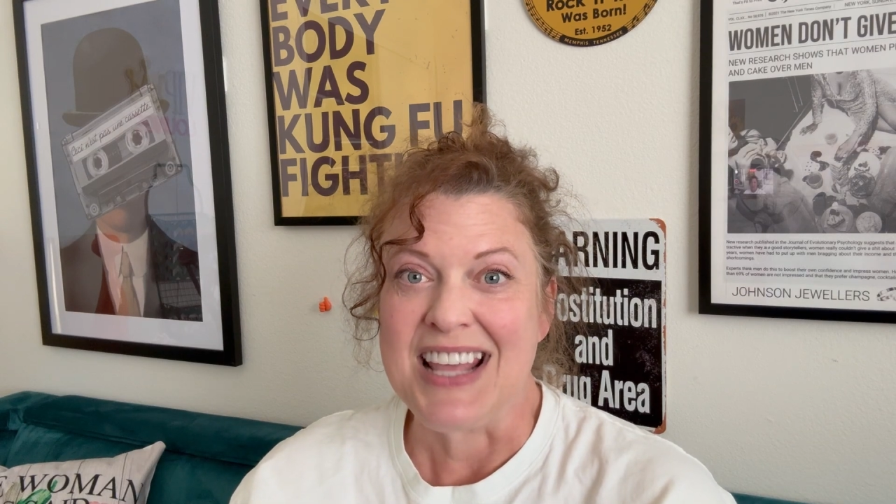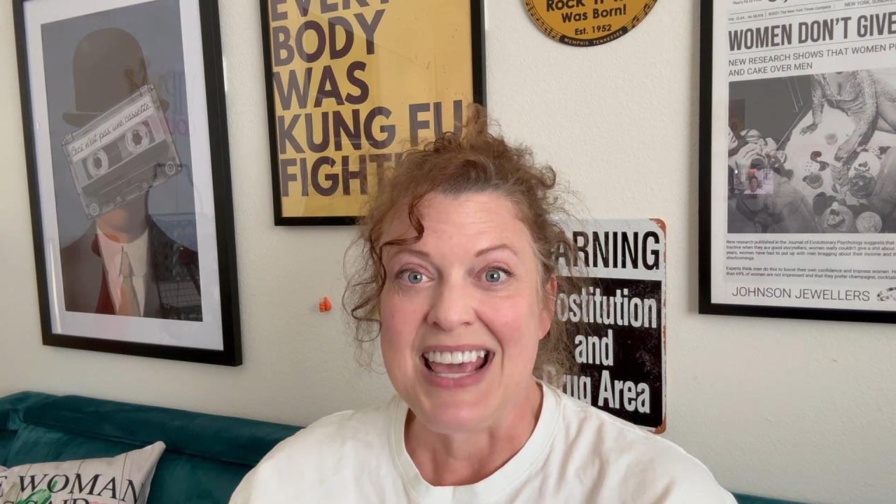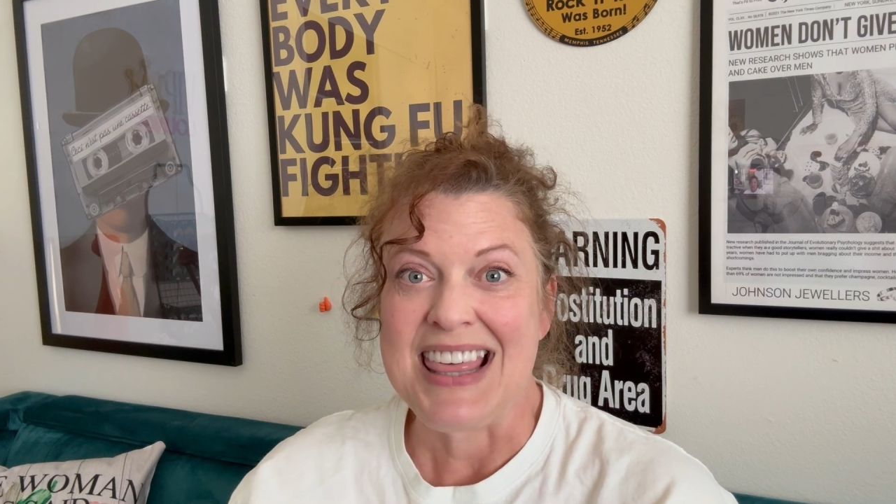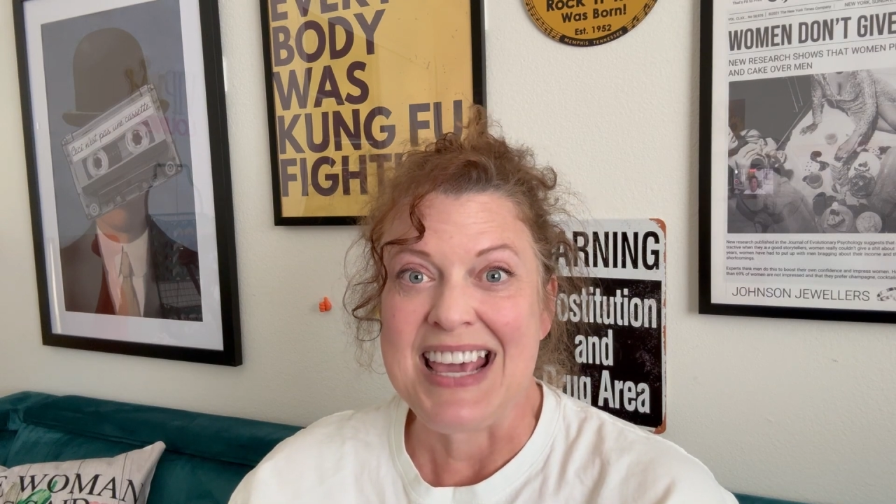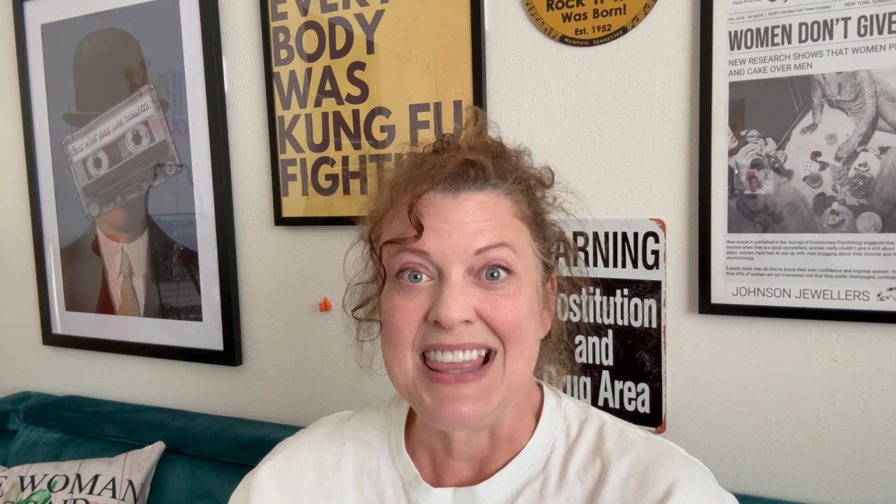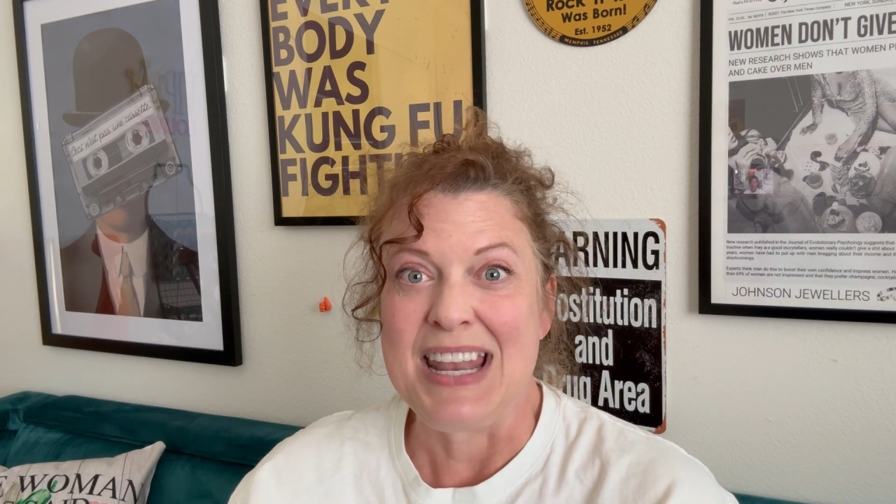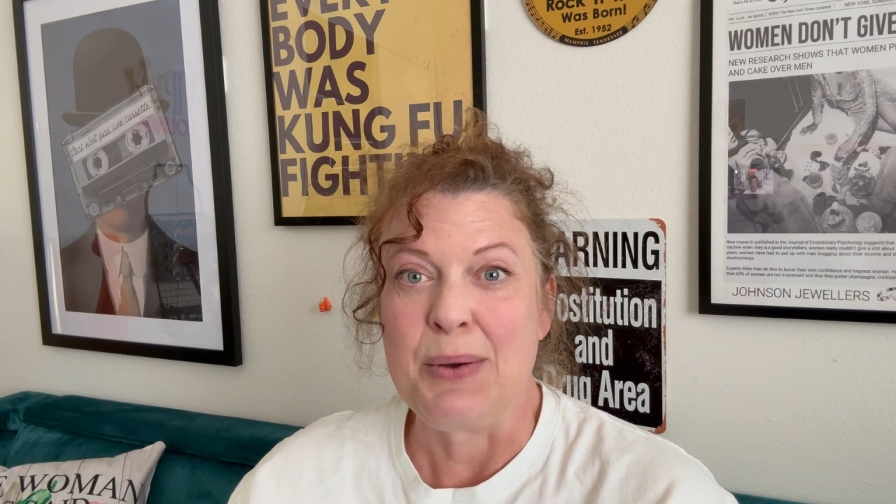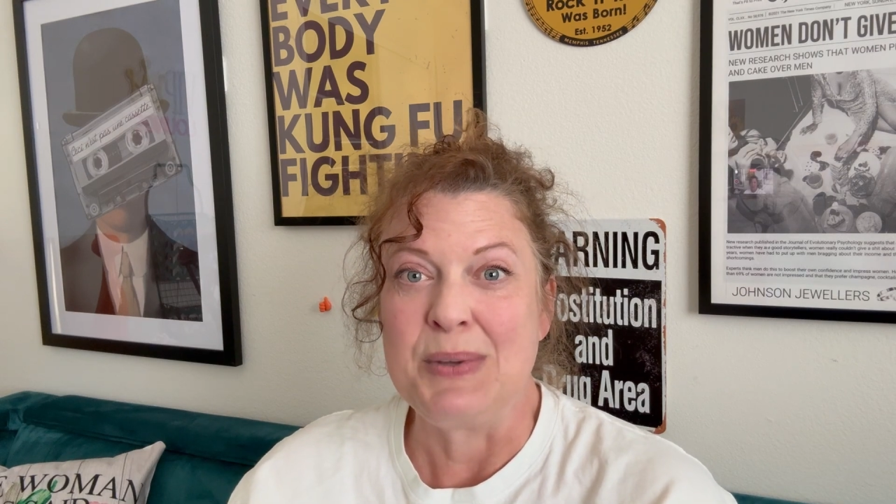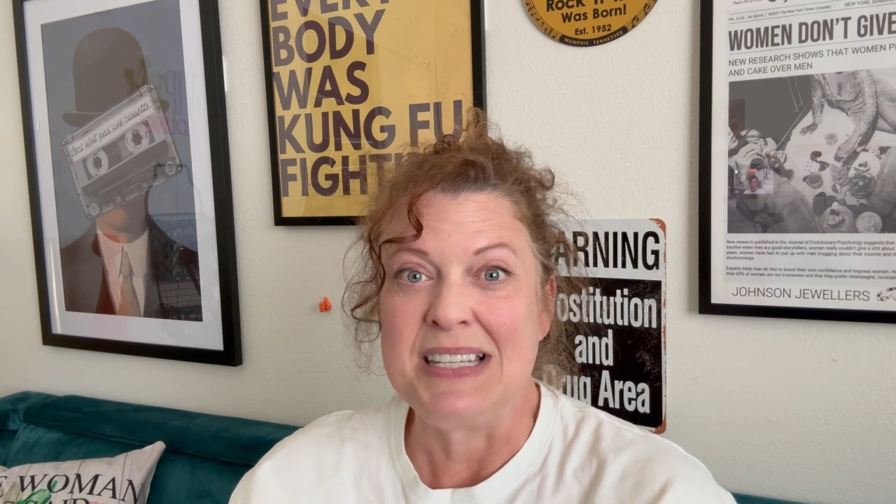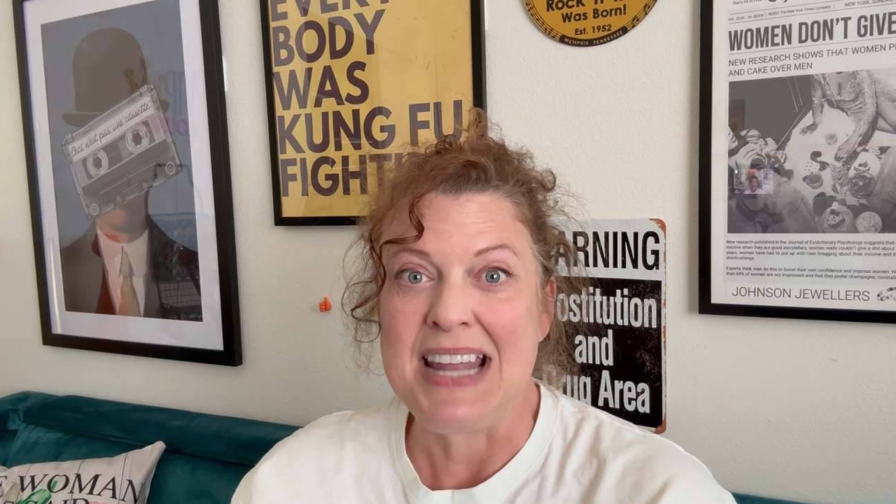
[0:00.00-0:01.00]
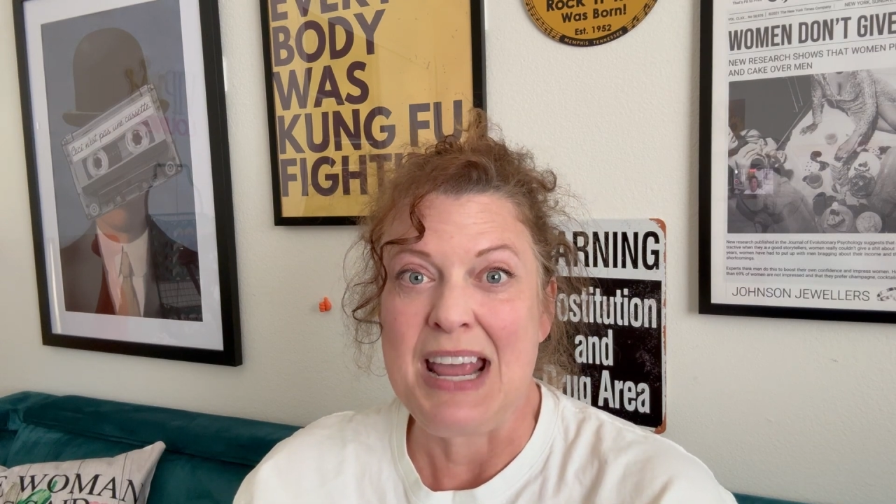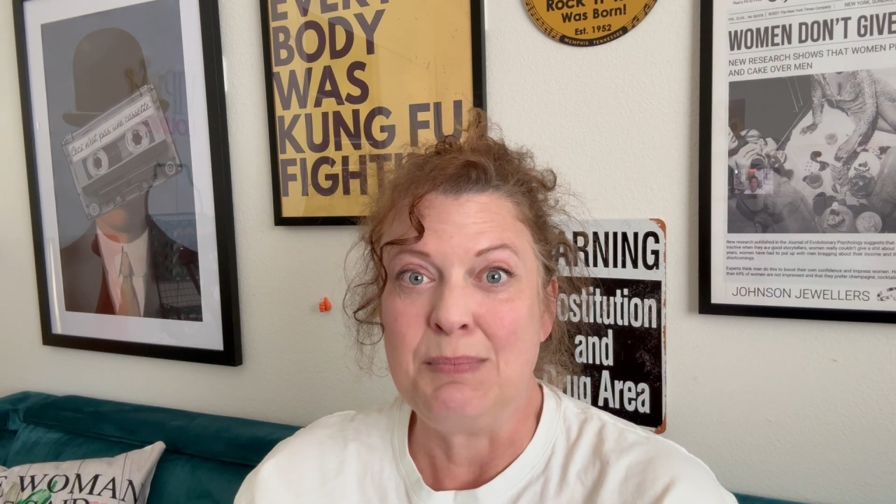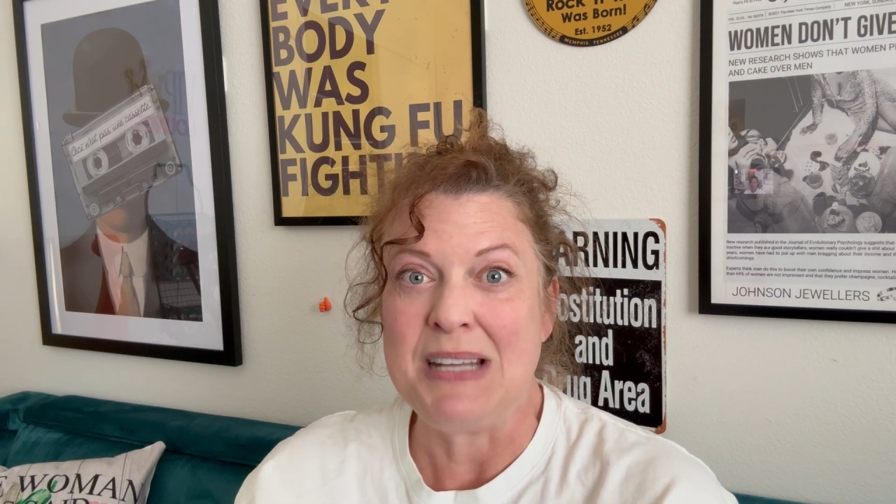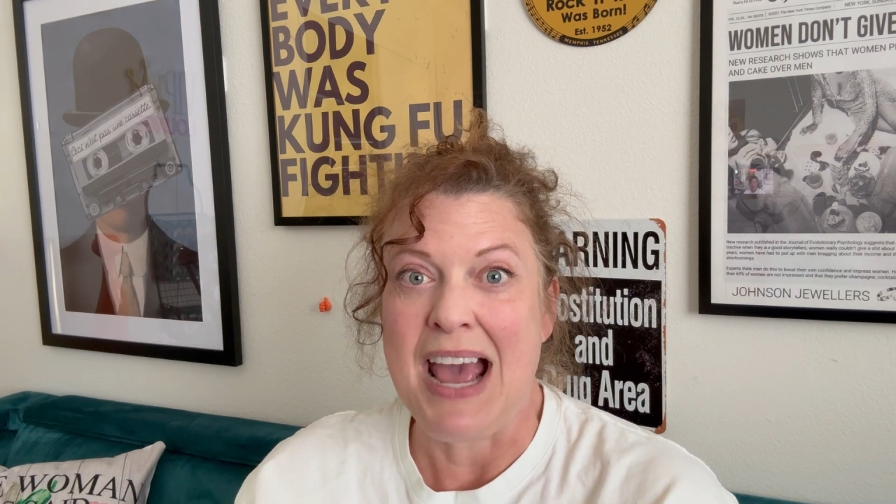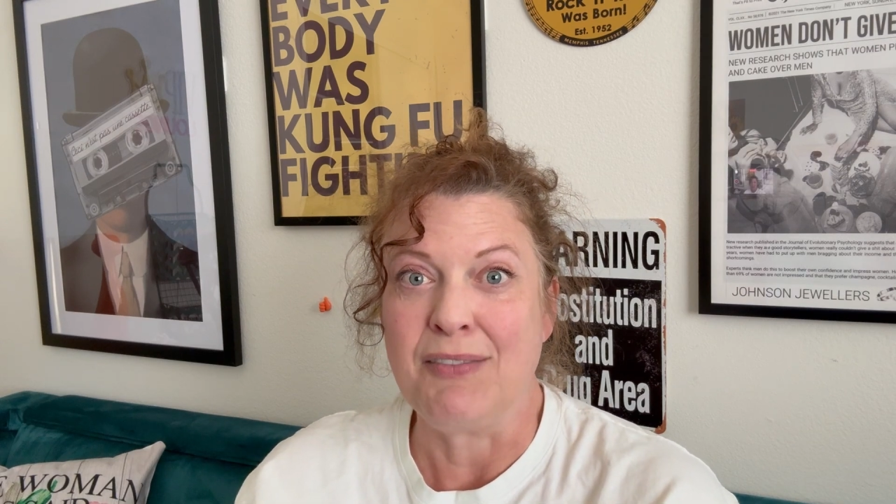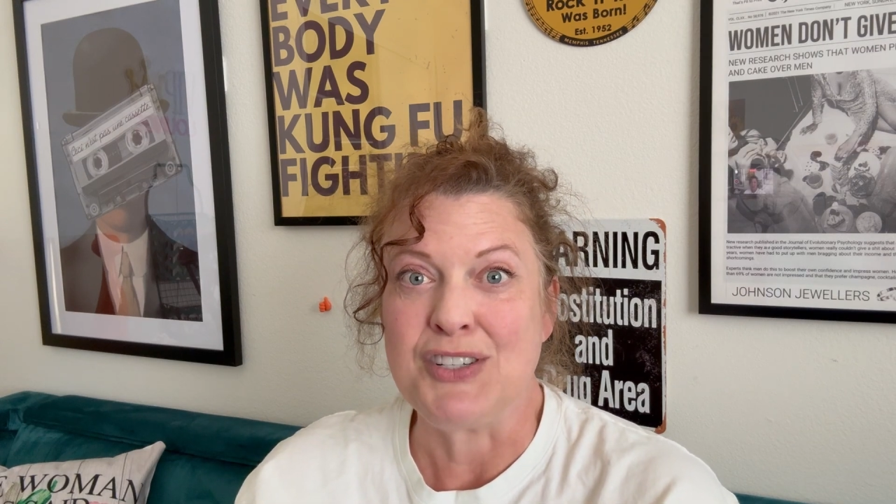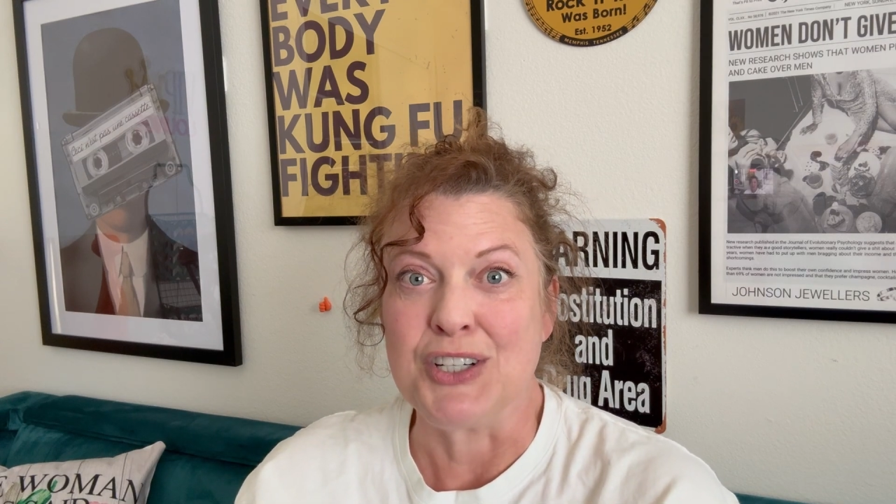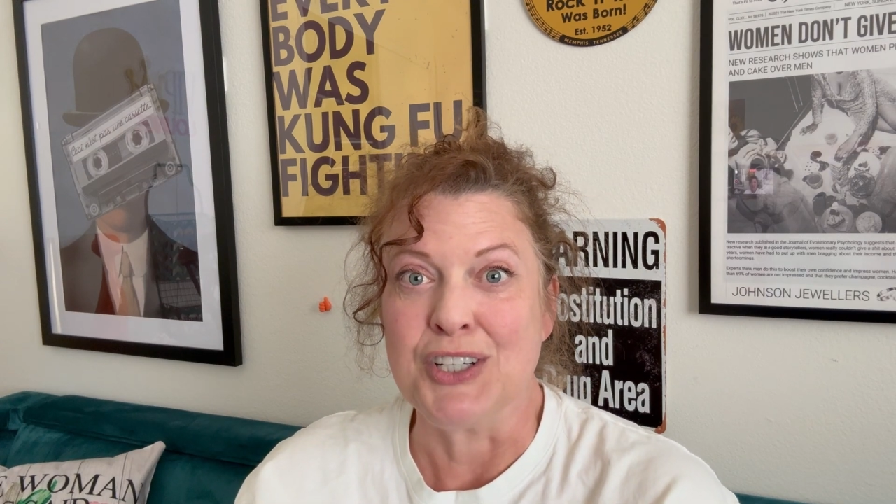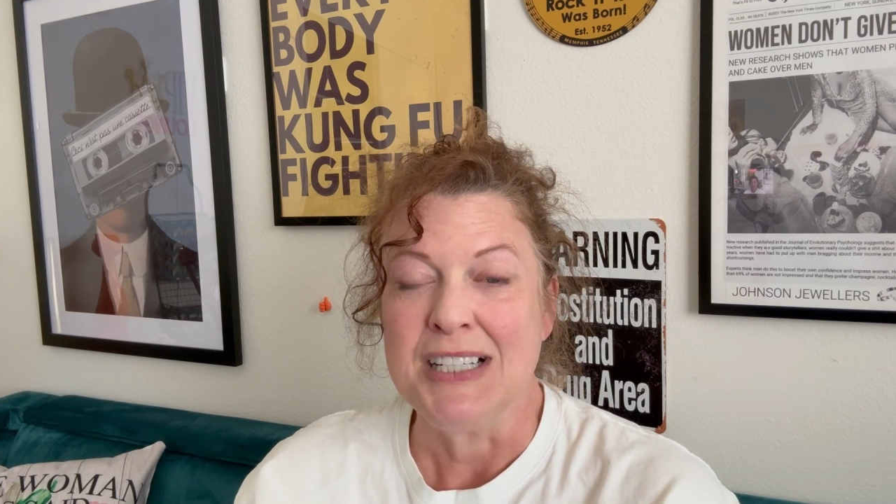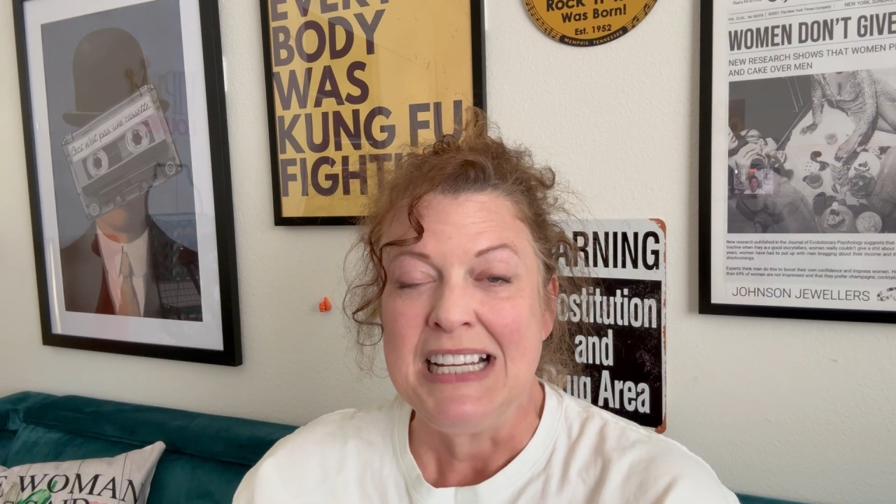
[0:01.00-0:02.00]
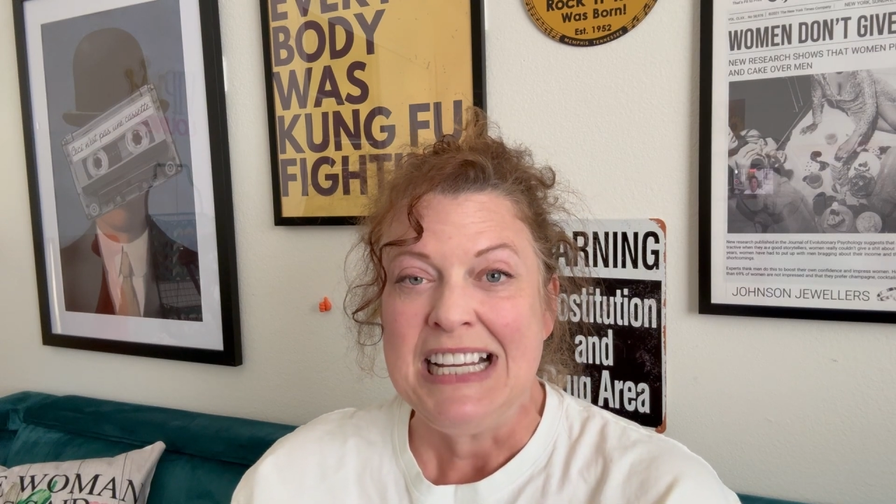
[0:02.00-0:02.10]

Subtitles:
they think that it was named after